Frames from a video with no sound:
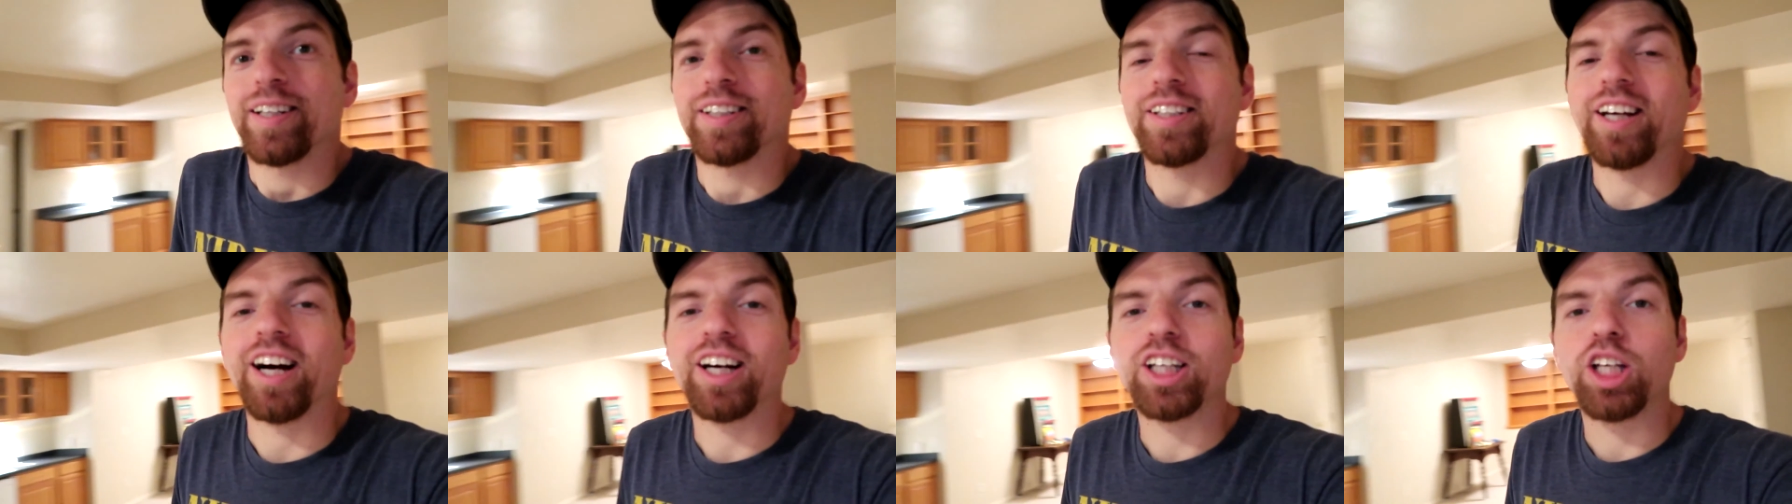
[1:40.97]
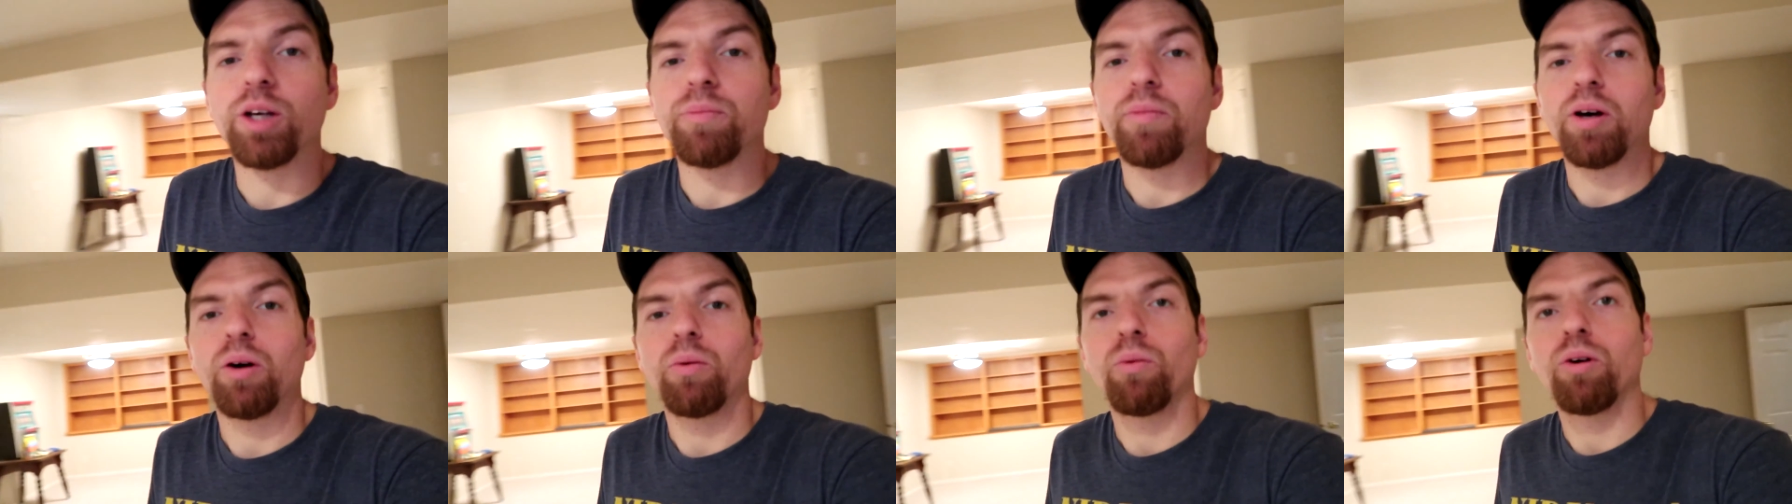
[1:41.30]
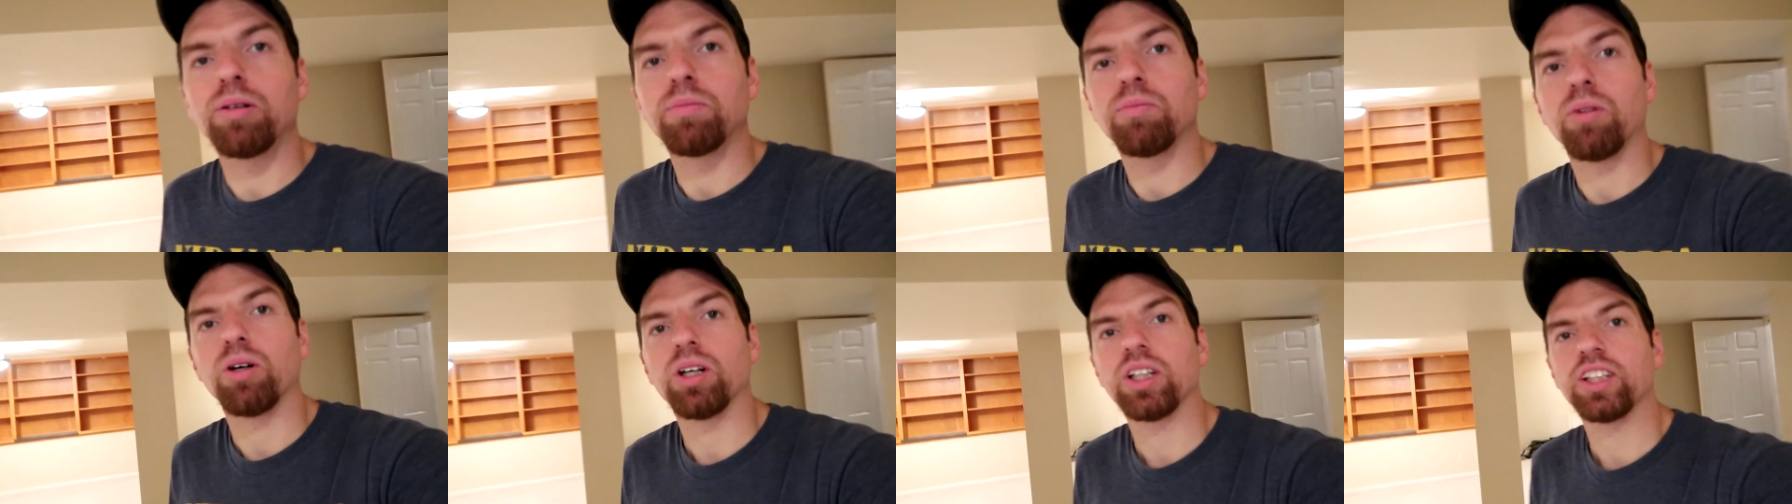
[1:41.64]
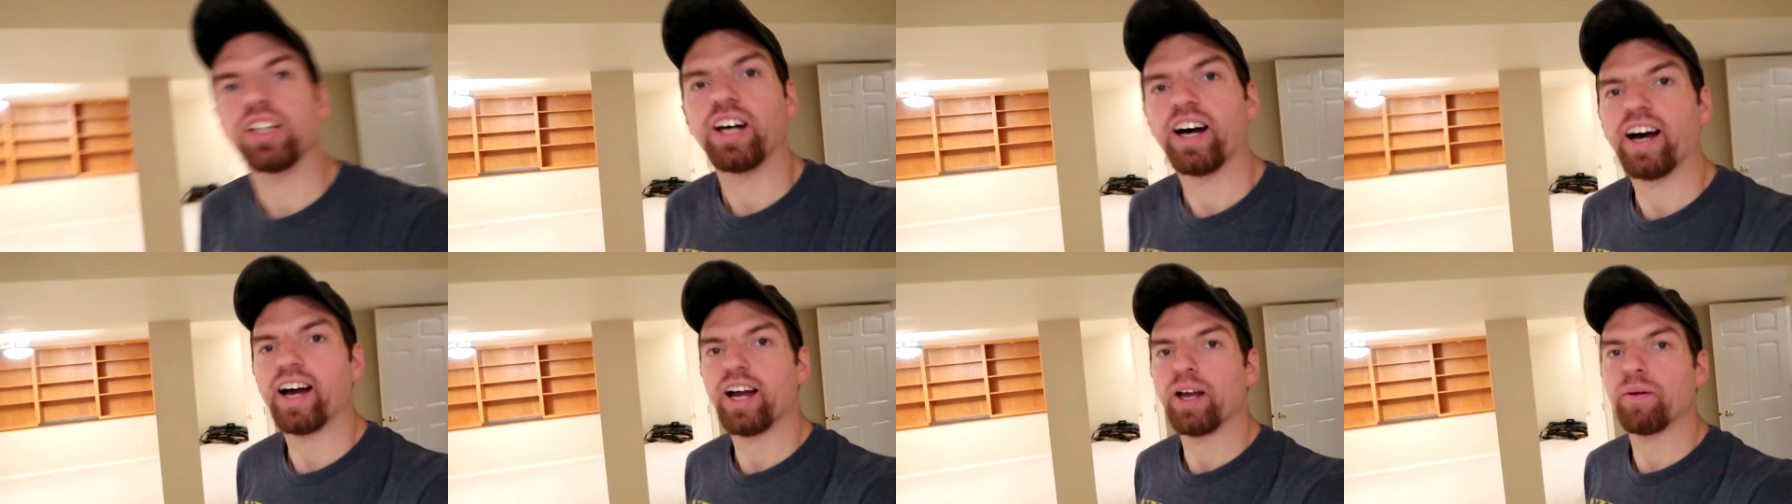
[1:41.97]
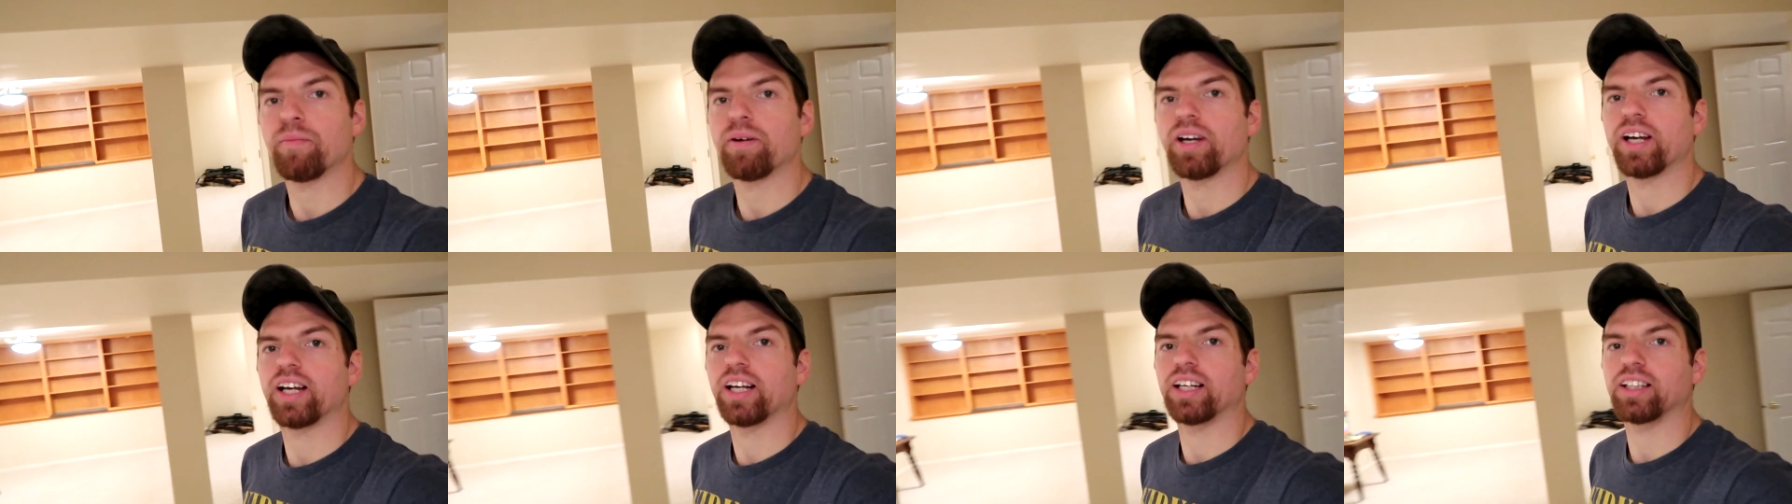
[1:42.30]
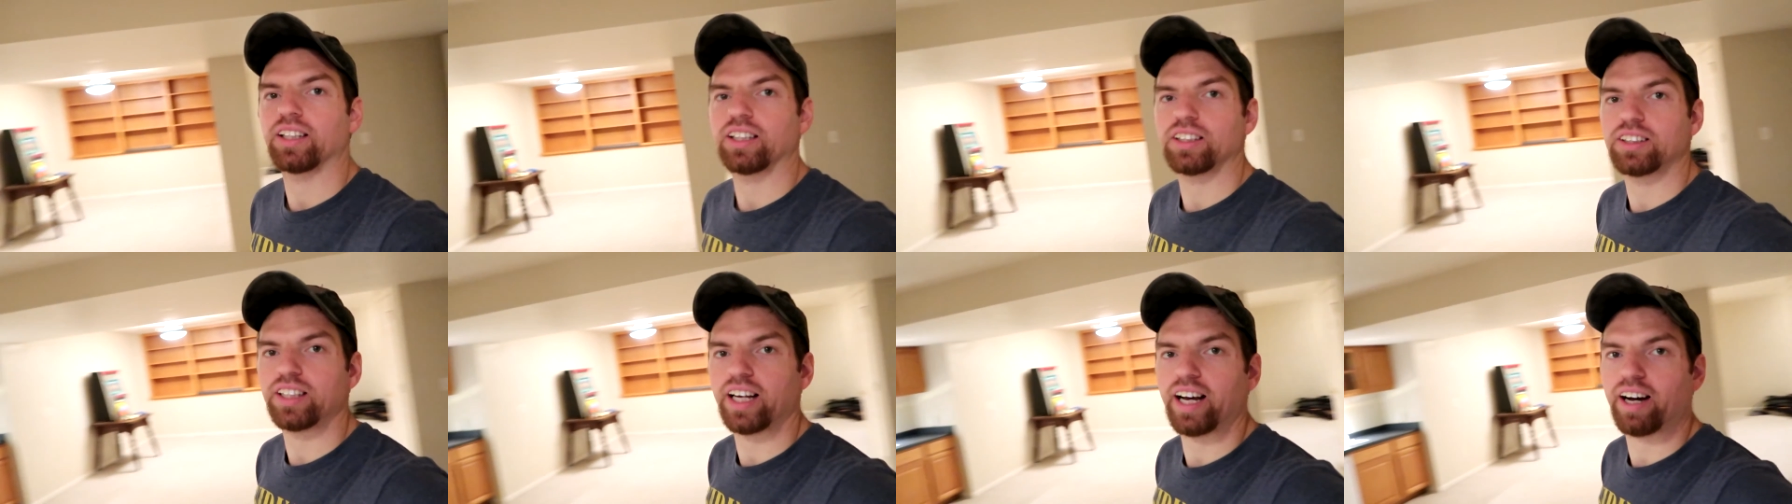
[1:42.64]
document one more time
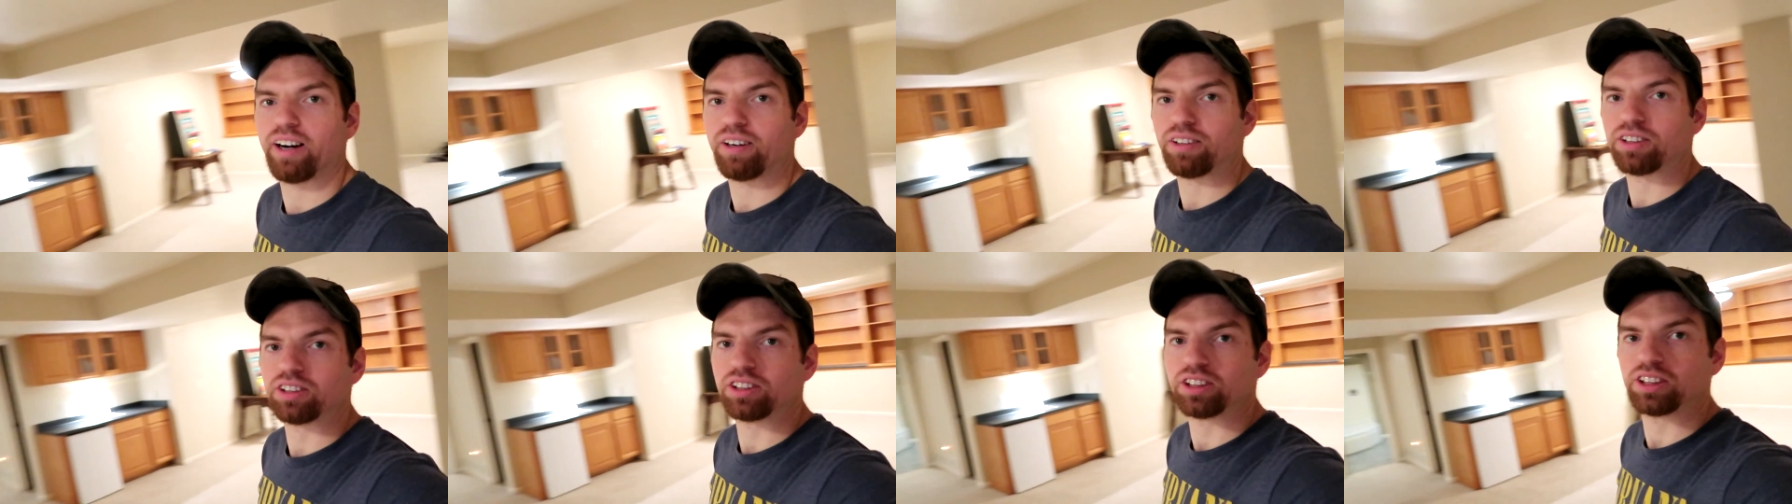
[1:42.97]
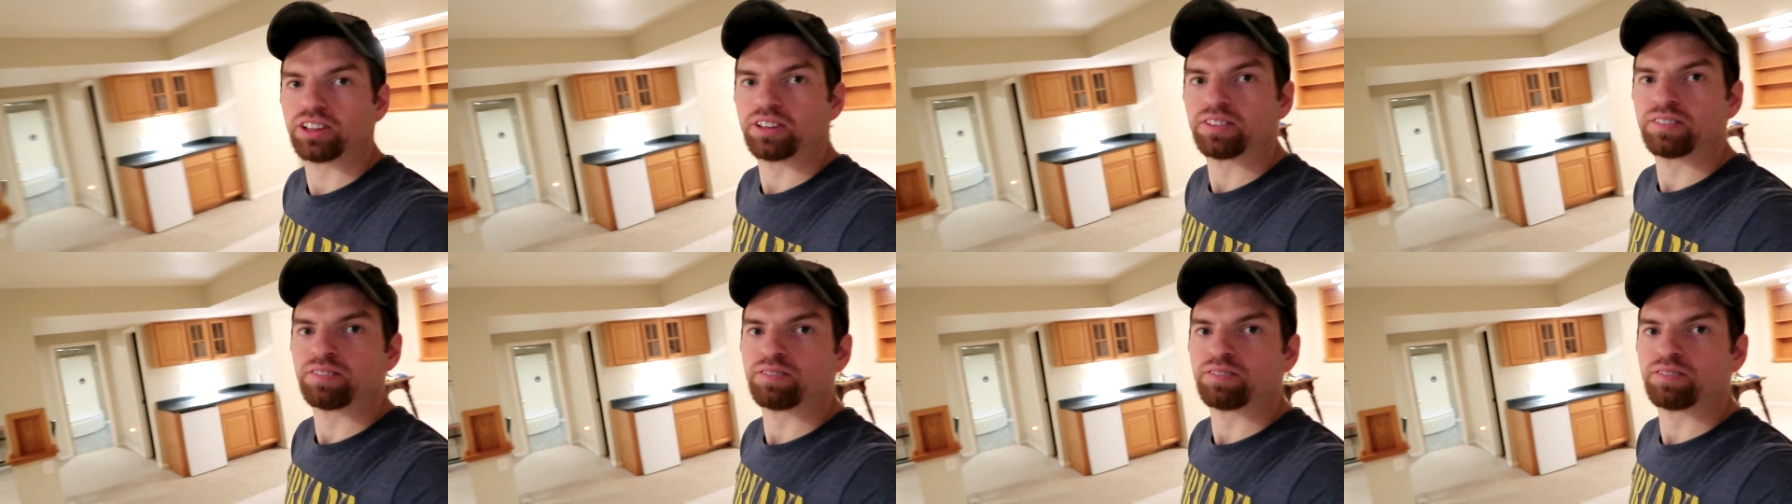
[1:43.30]
in this house.